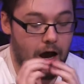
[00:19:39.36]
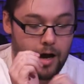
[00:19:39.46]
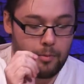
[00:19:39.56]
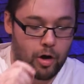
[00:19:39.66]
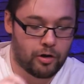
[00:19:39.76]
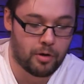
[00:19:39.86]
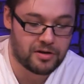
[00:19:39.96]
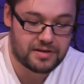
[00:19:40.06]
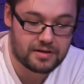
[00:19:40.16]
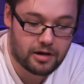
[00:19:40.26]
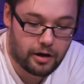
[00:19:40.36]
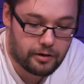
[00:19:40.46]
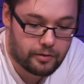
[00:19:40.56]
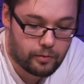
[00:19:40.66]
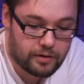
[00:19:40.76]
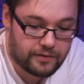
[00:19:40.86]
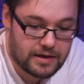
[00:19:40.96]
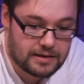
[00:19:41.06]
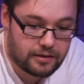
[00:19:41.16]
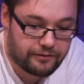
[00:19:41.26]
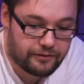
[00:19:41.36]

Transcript: Um, on the monster's go, one of these little